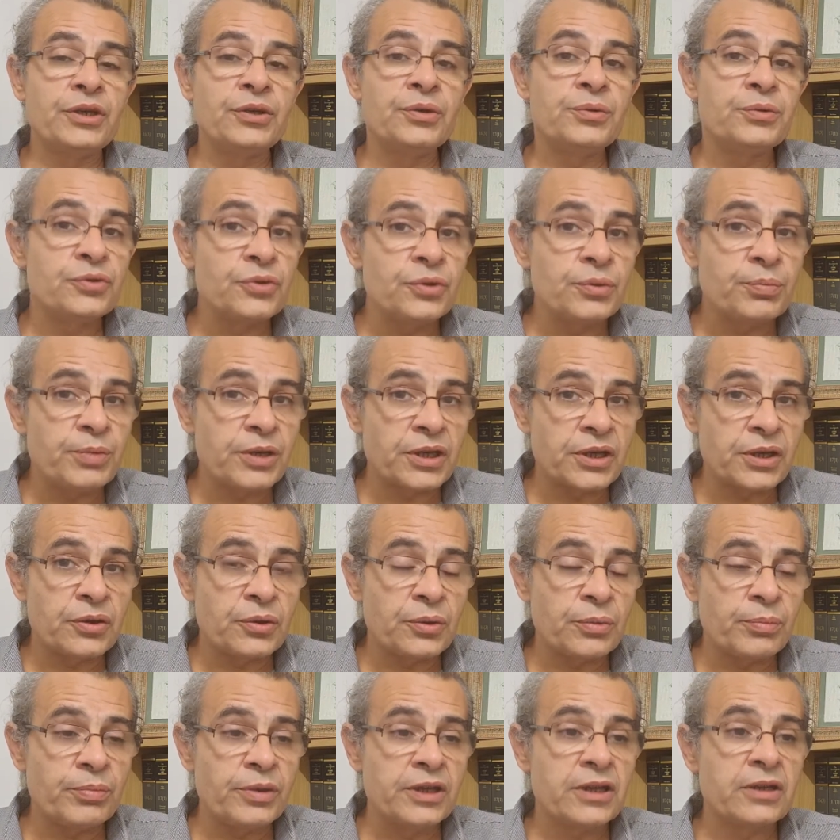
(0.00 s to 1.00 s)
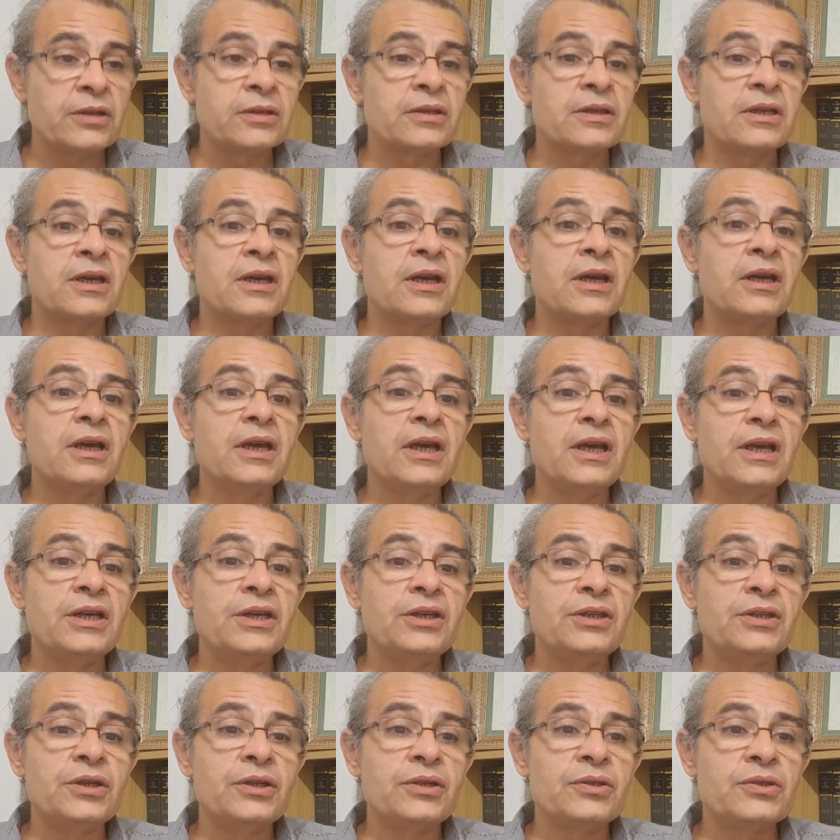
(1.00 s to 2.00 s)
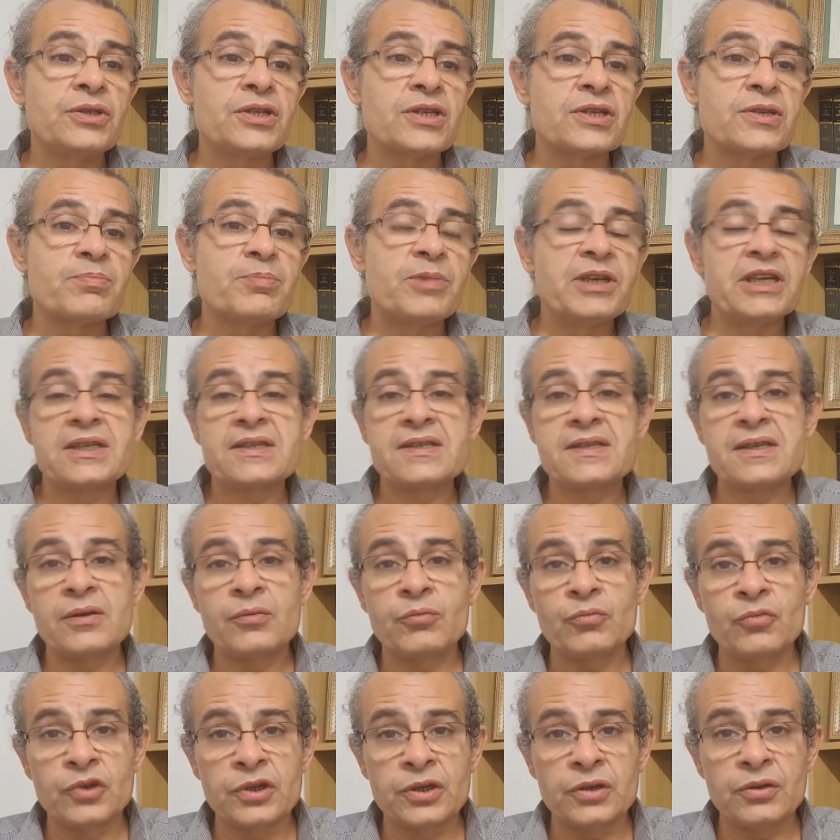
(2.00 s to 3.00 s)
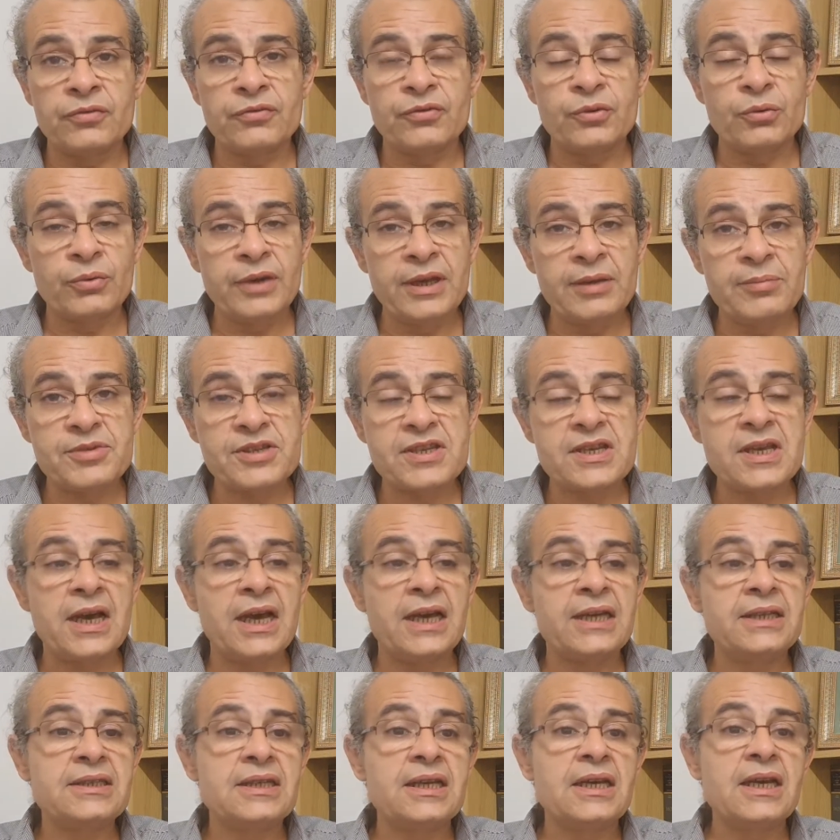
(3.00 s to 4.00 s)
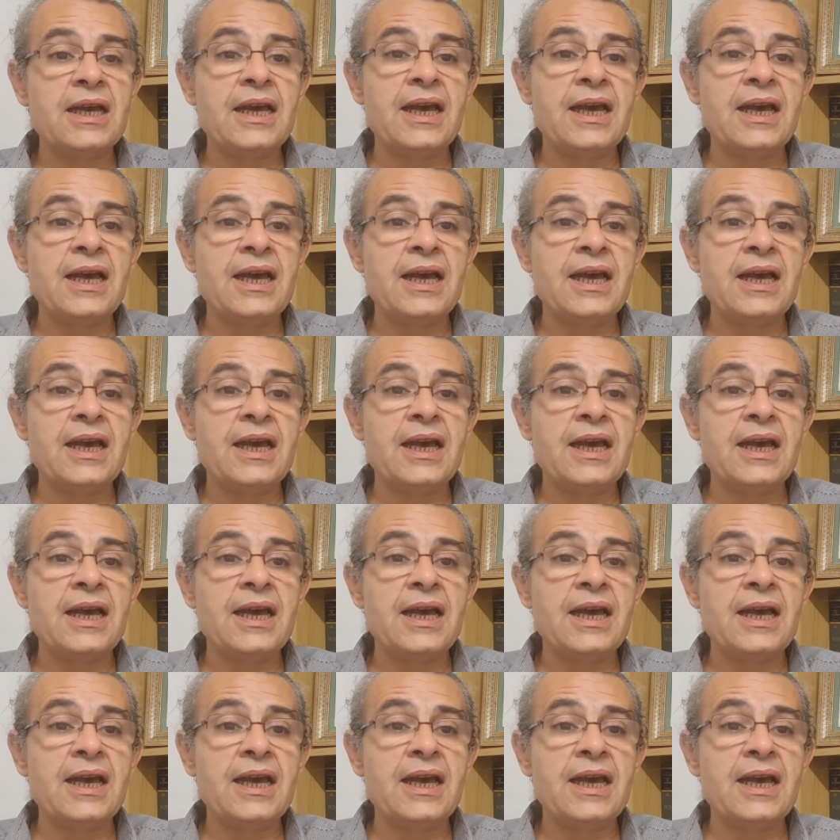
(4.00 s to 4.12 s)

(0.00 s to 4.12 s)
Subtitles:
you do pick your builder, you don't just pick someone off a website,